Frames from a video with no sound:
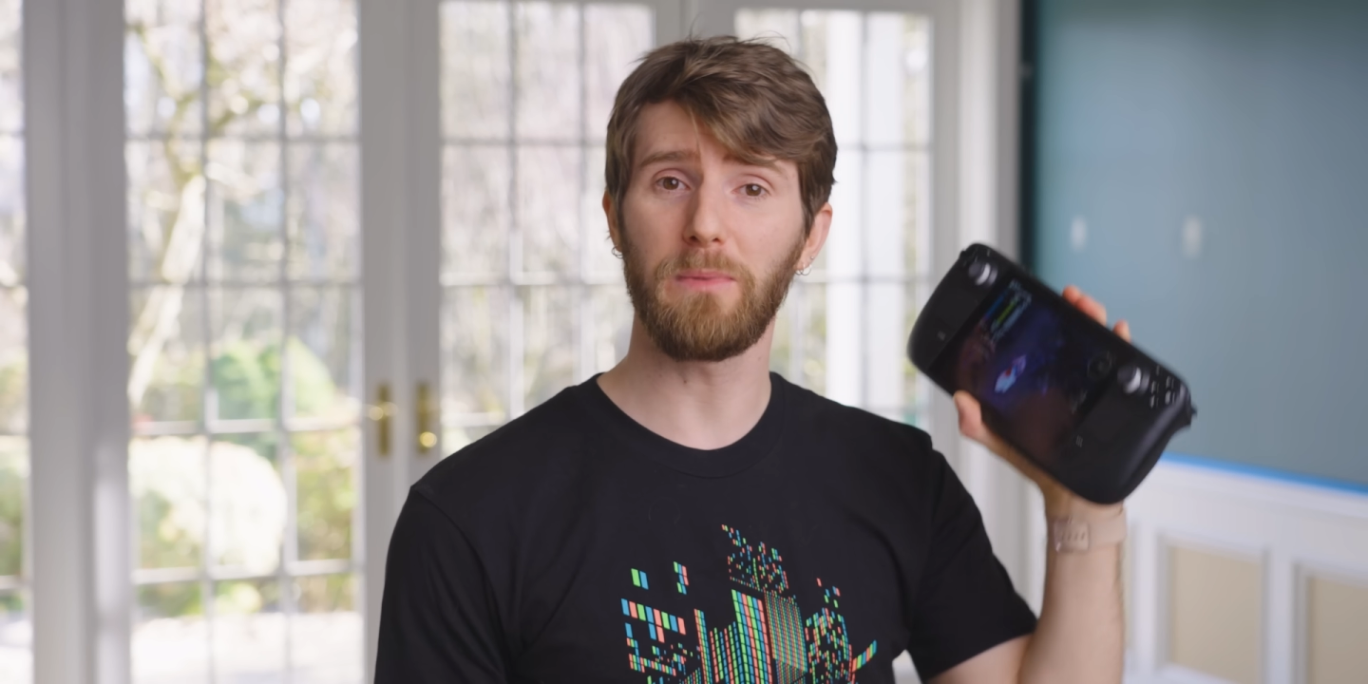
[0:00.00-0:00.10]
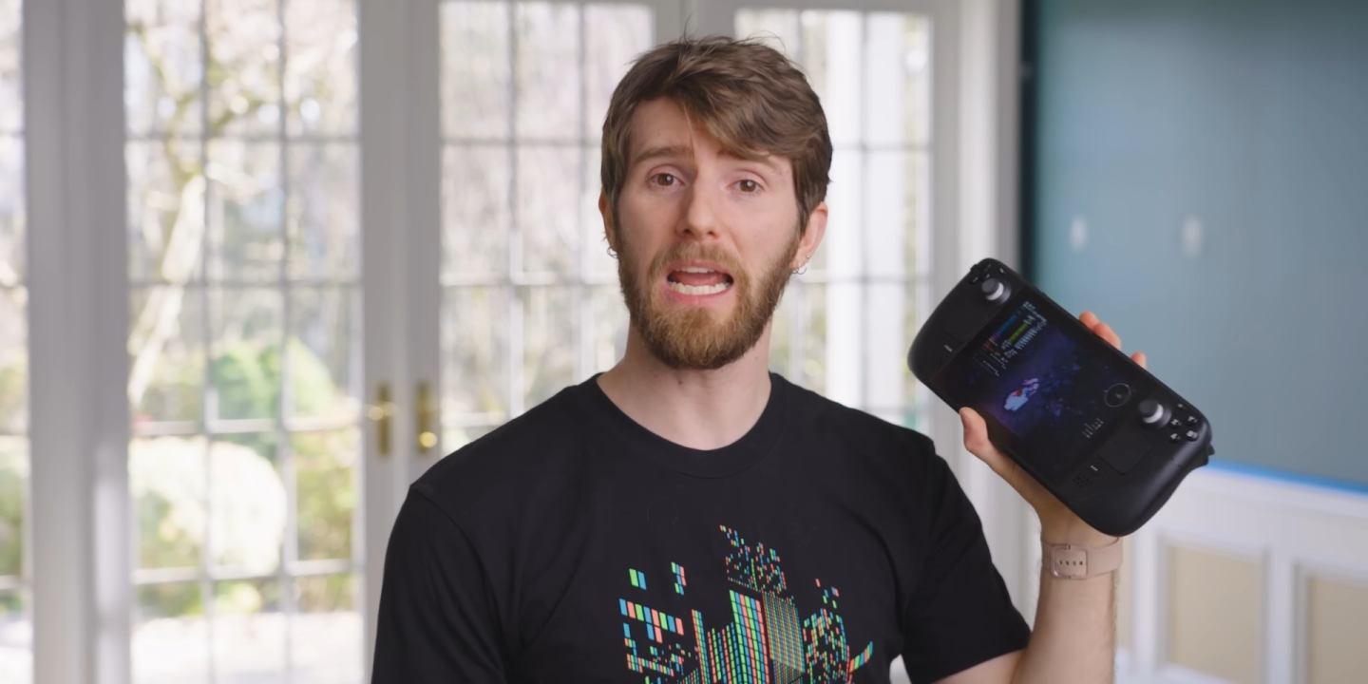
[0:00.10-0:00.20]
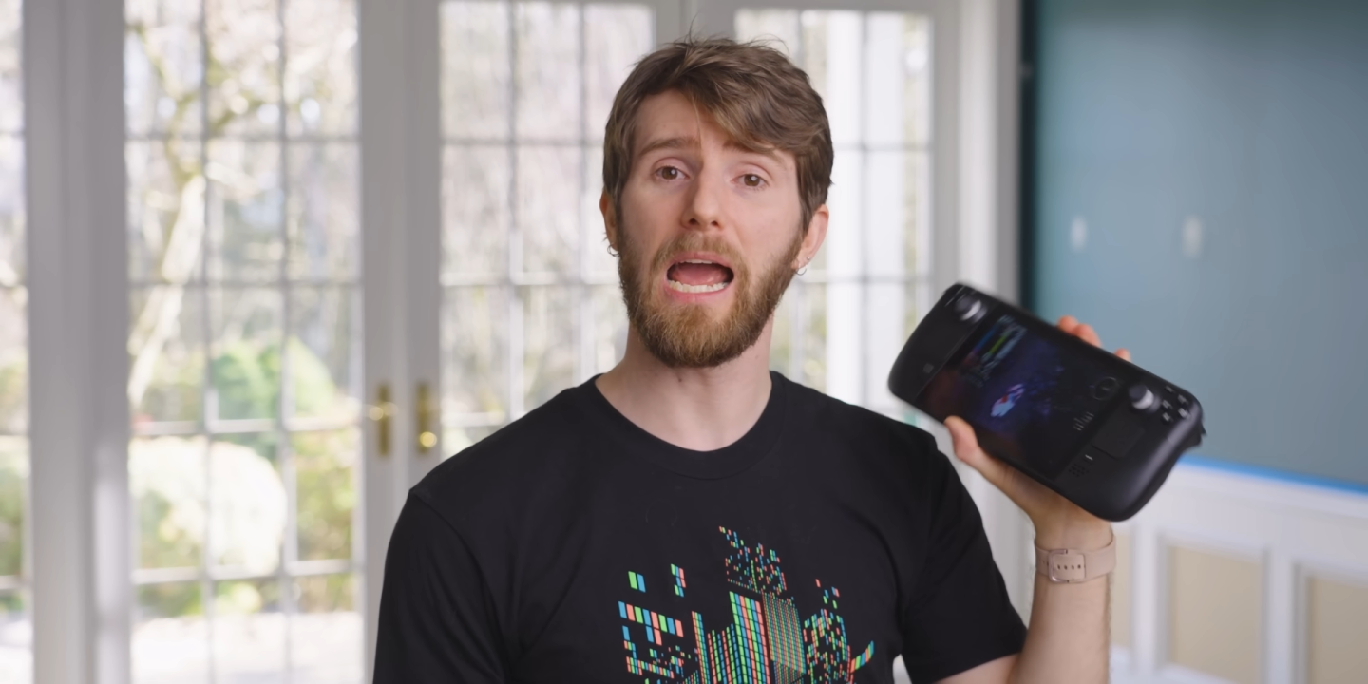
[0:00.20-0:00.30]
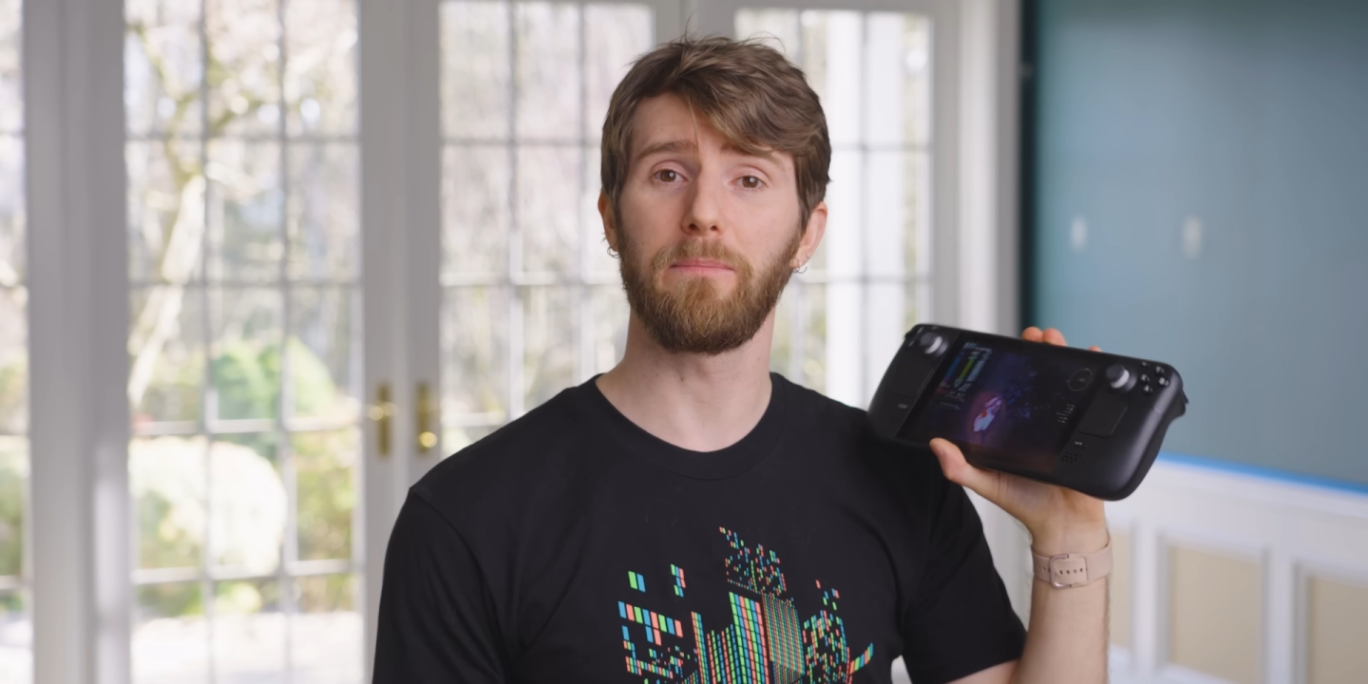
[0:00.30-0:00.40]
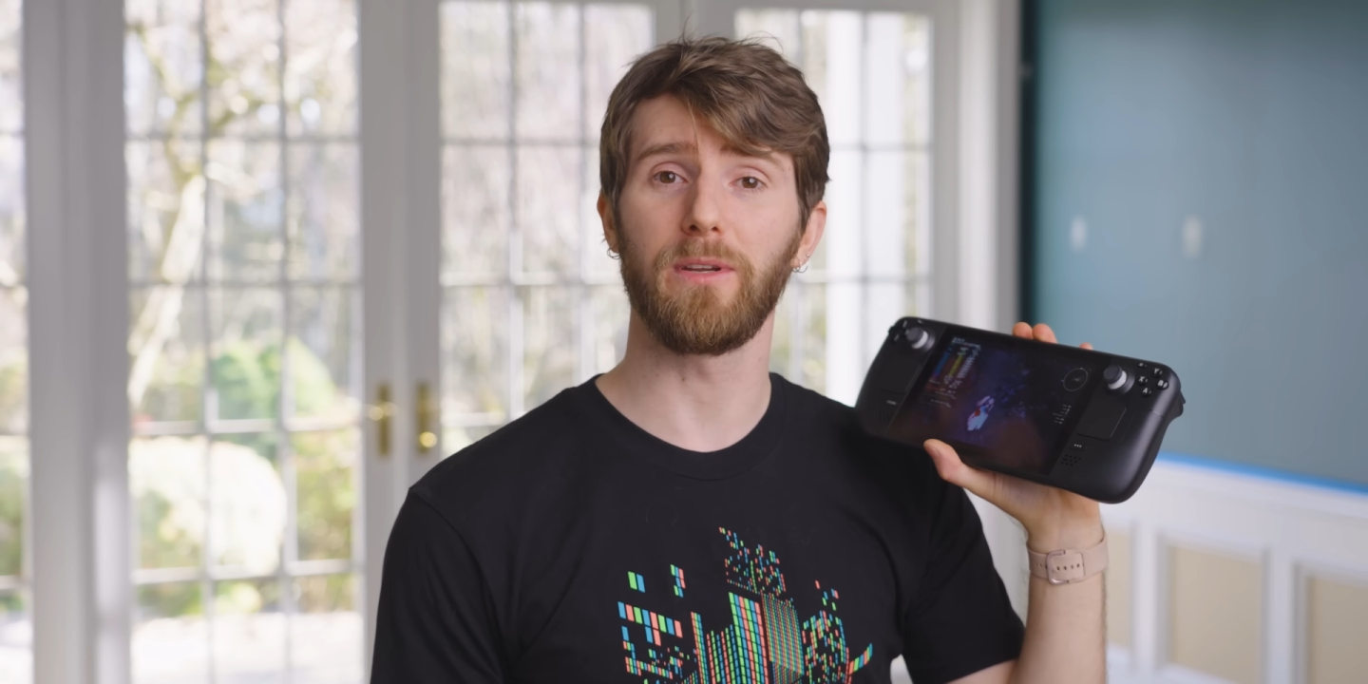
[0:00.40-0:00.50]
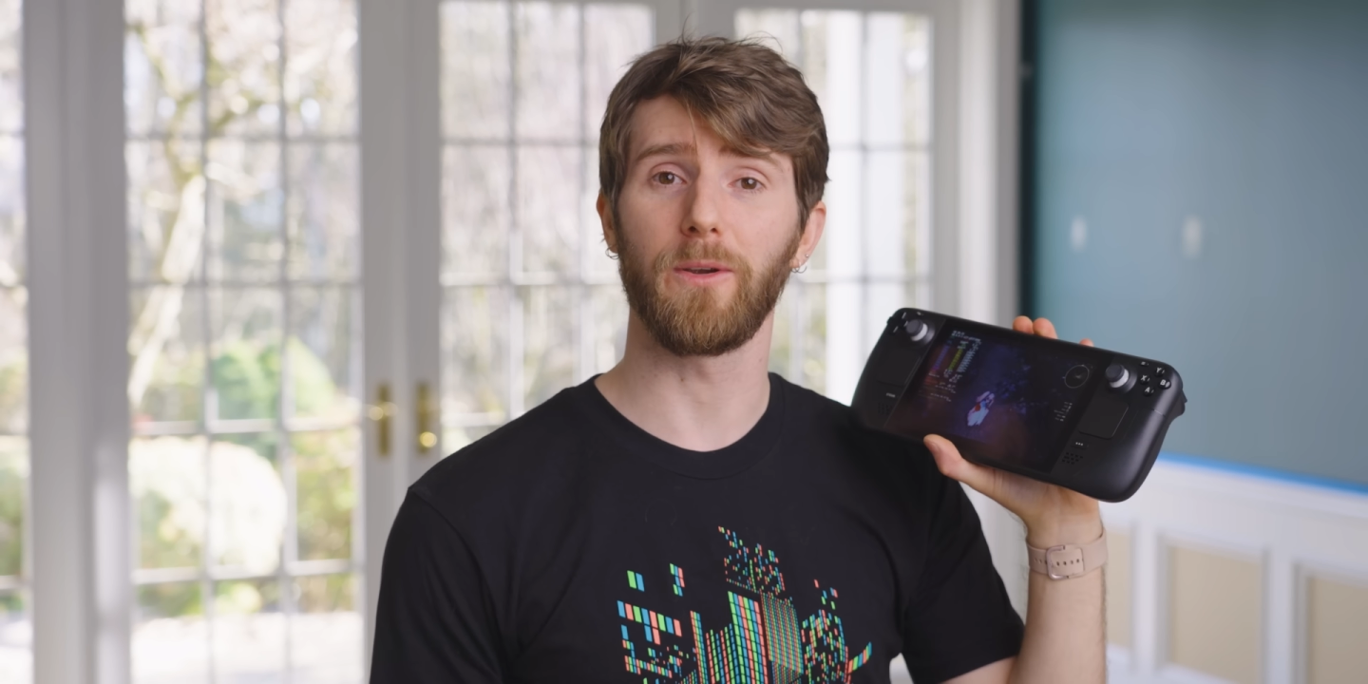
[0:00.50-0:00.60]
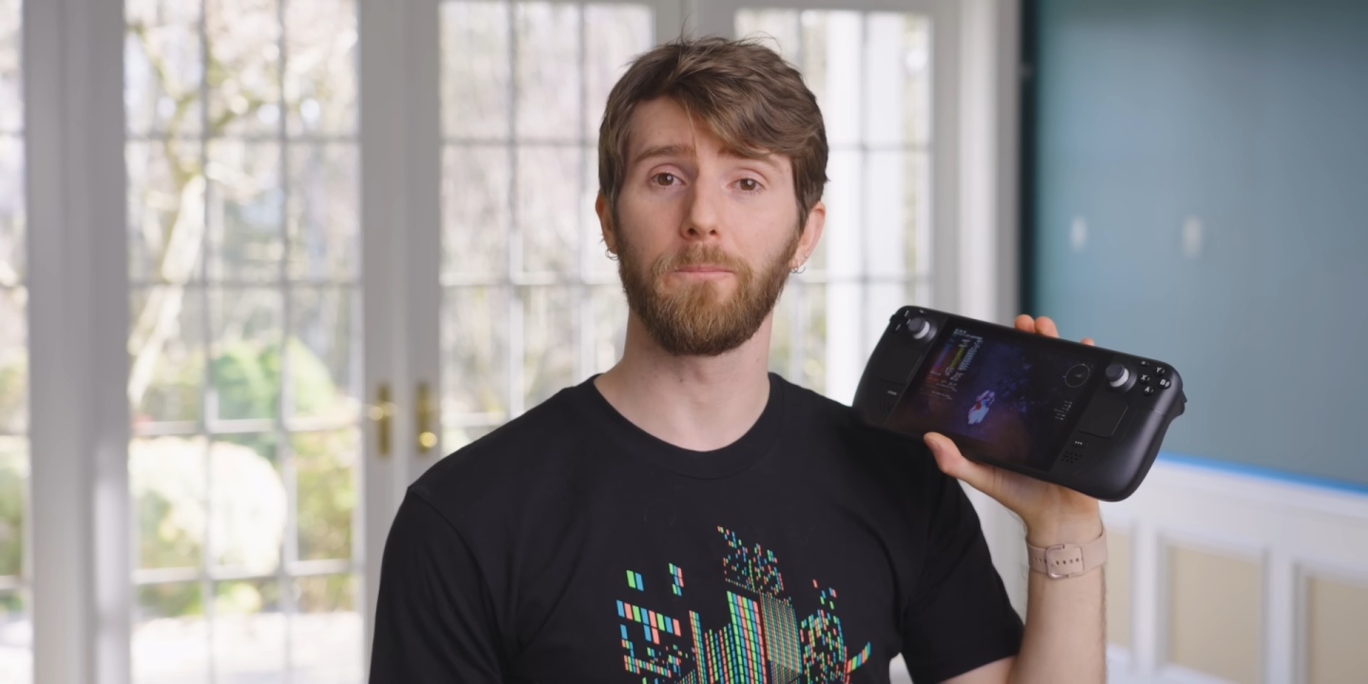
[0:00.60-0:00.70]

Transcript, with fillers: be happier.